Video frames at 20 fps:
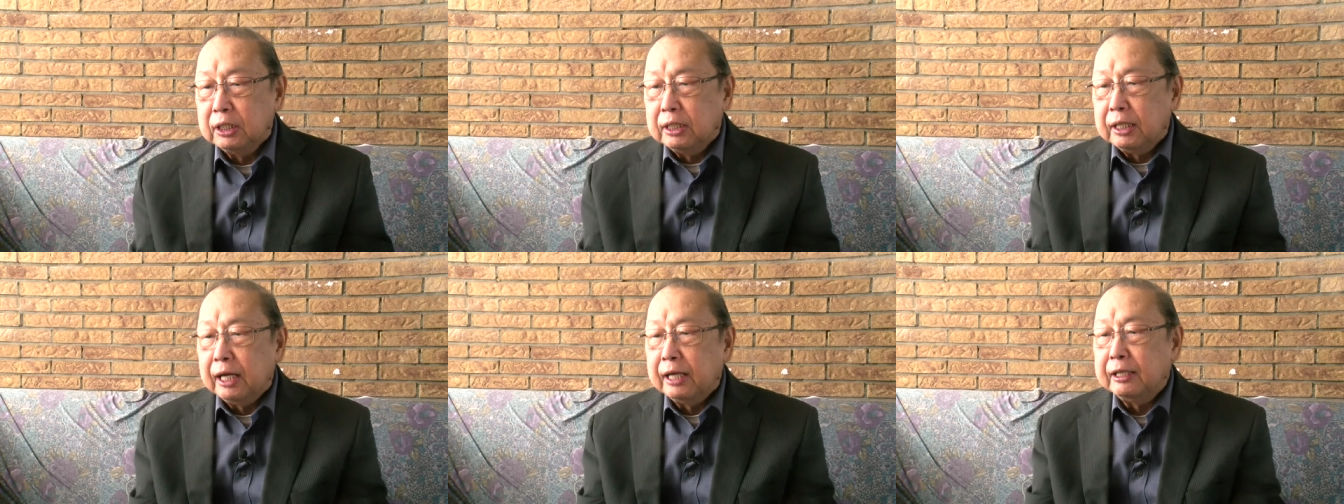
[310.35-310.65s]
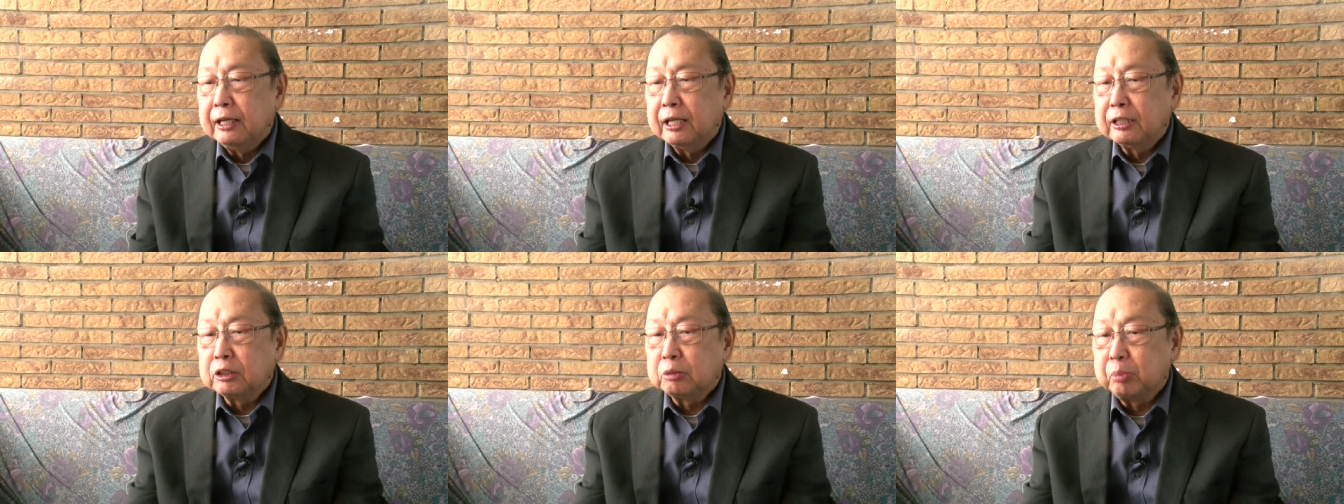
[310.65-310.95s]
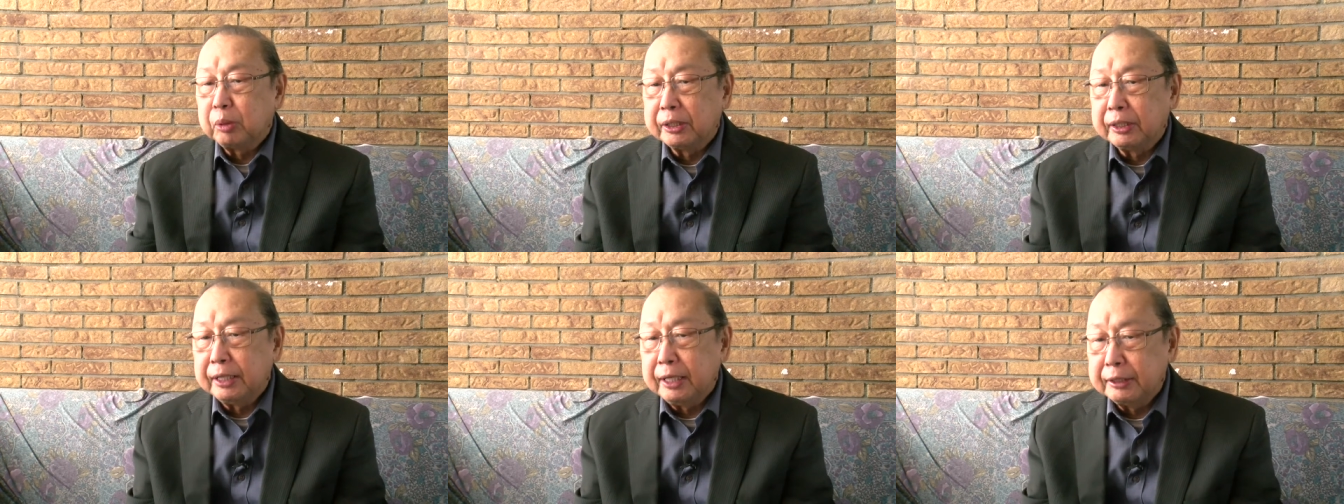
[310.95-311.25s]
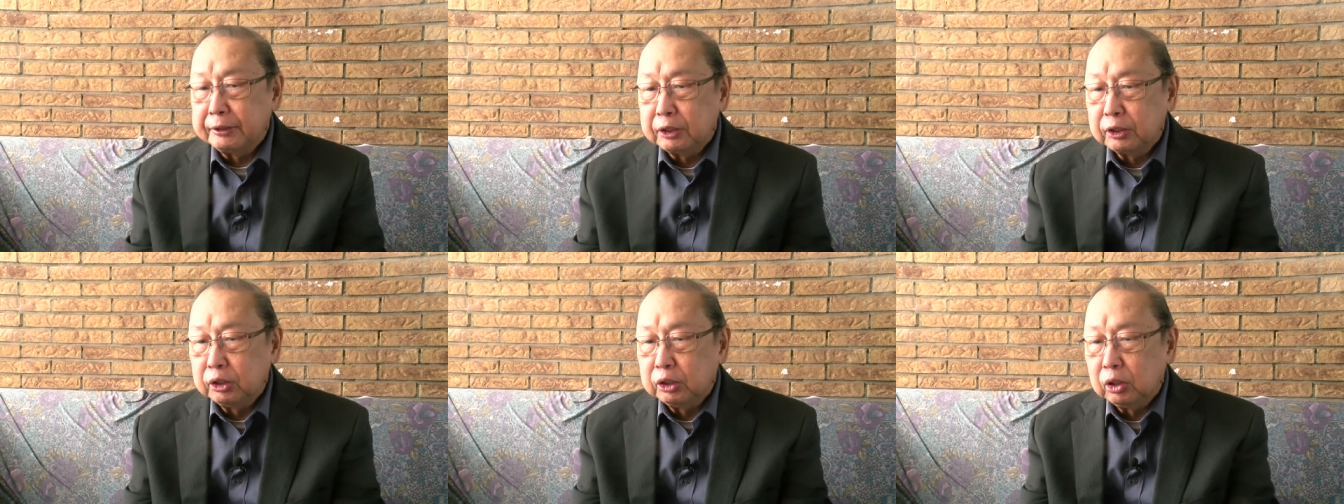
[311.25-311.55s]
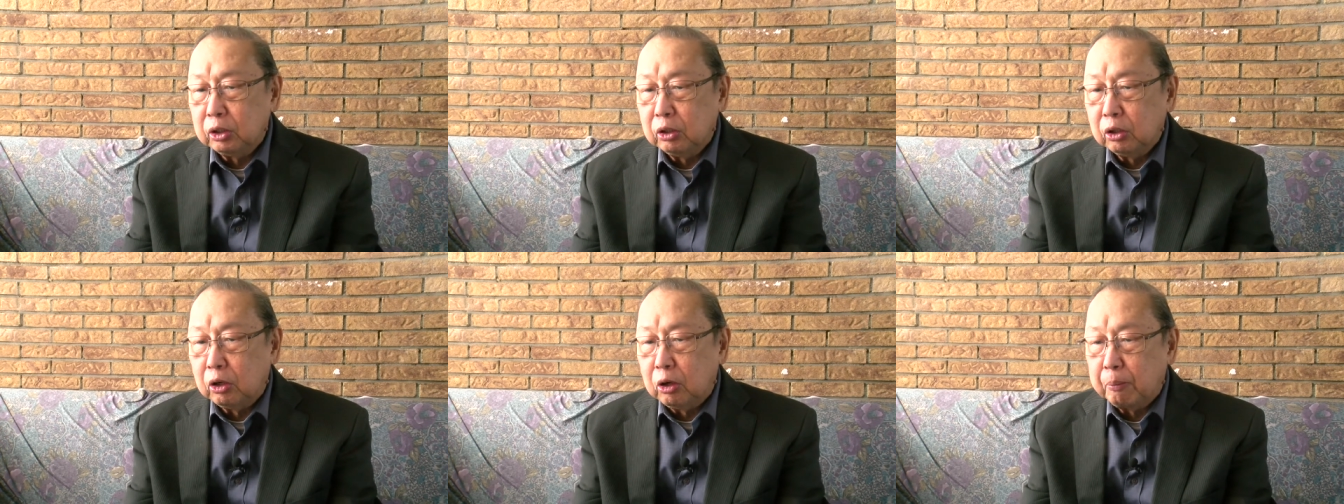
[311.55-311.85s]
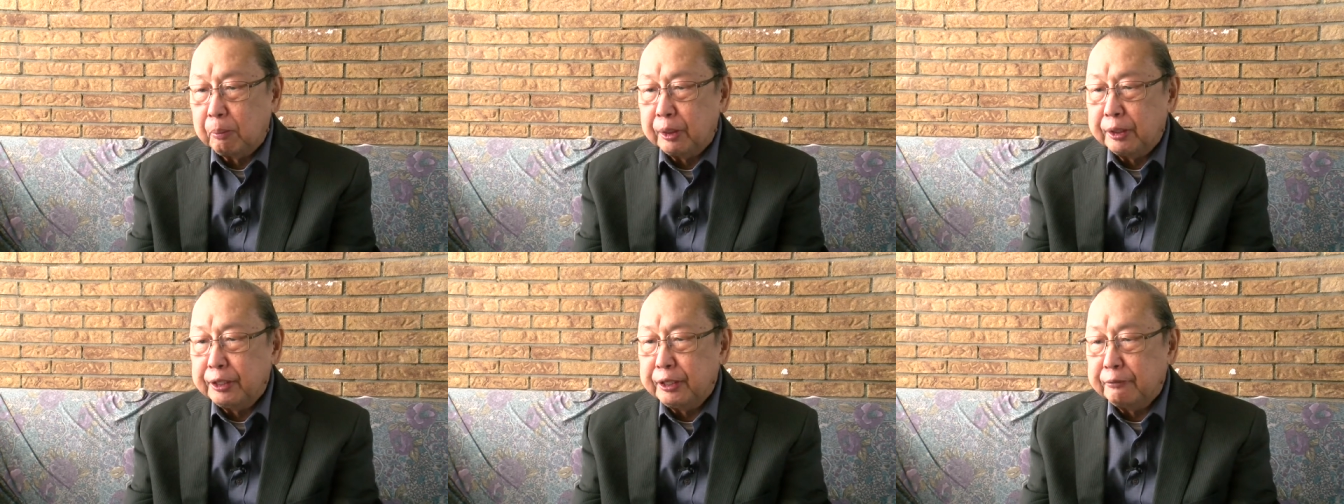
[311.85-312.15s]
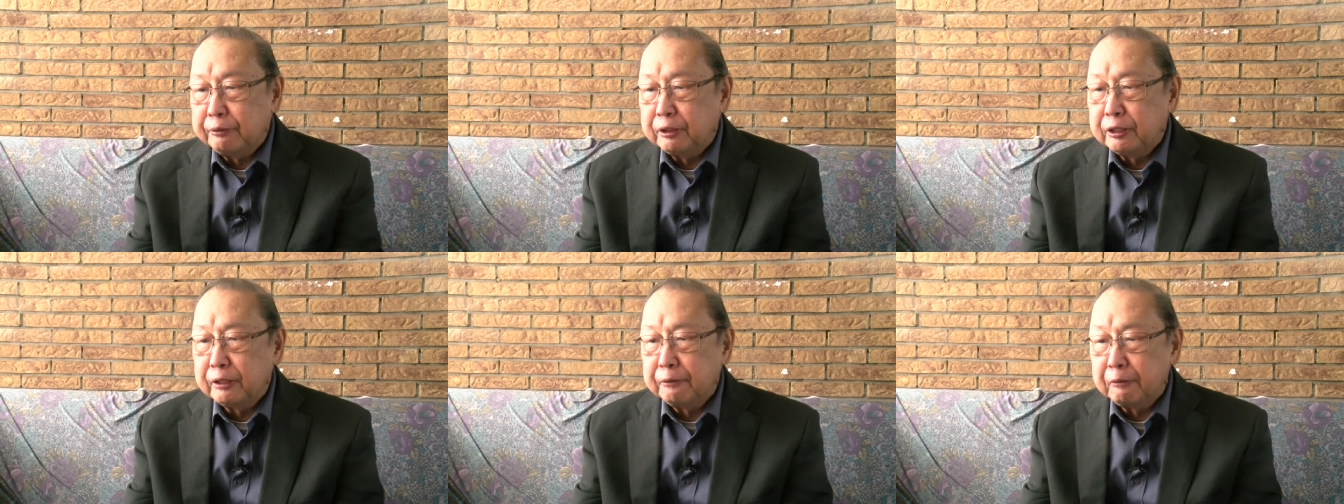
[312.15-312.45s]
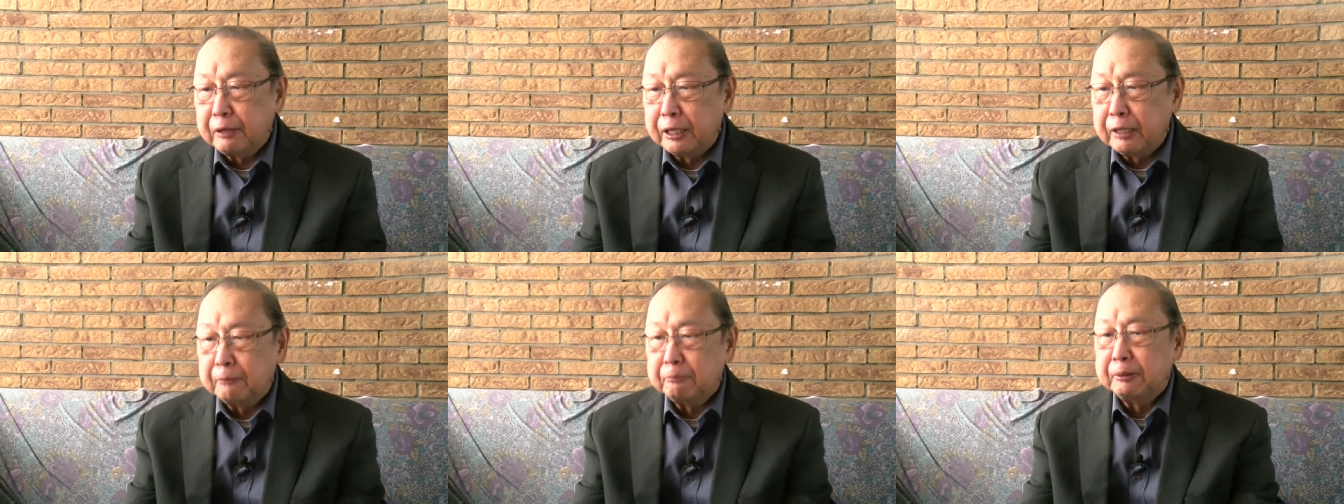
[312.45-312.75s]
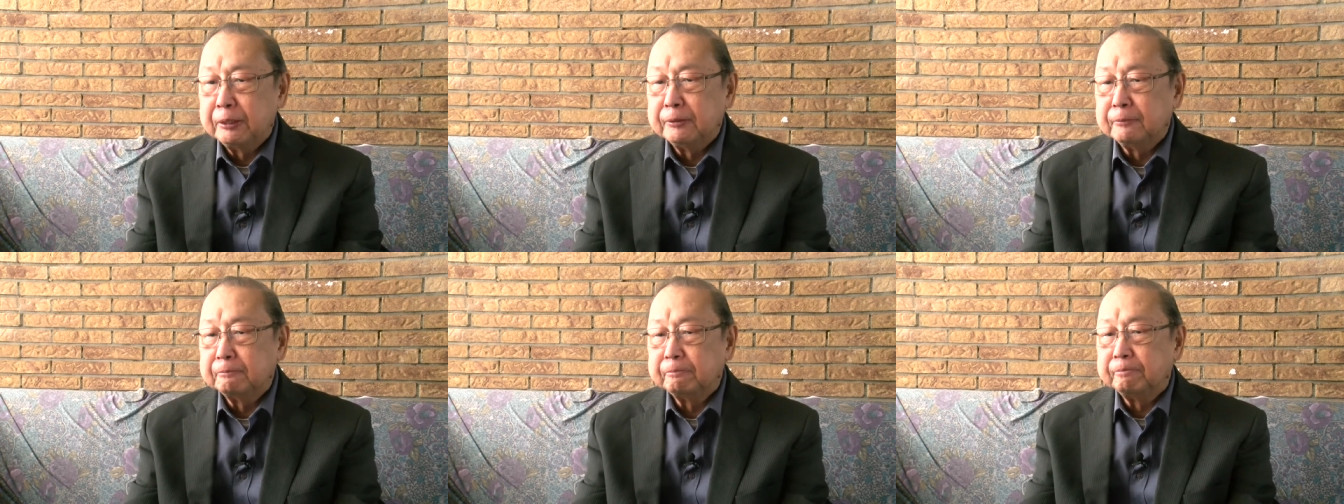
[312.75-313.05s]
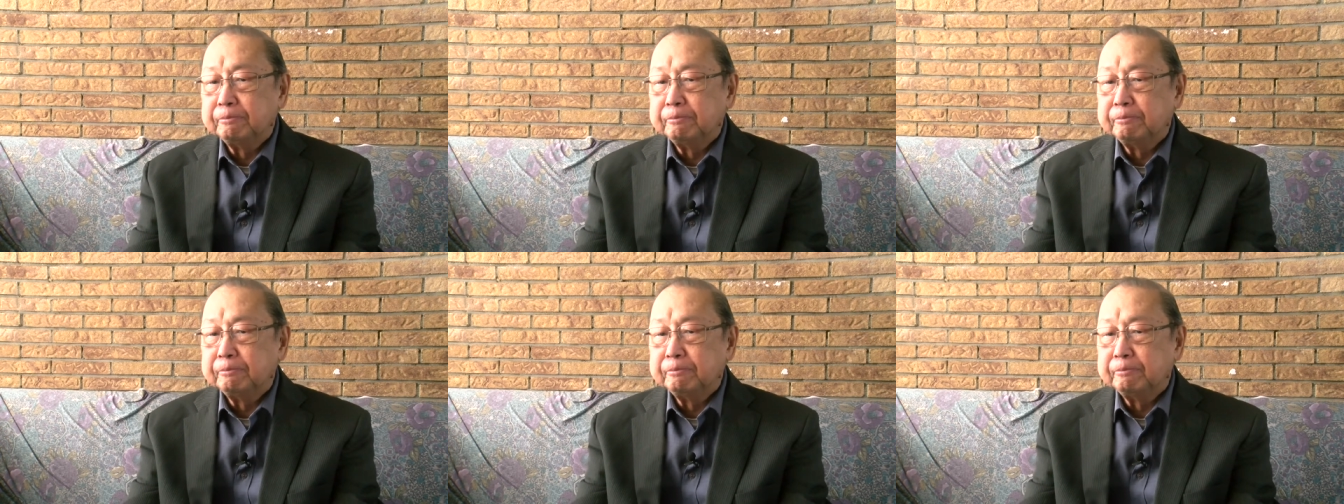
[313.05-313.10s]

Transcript: and explicated the law of uneven development.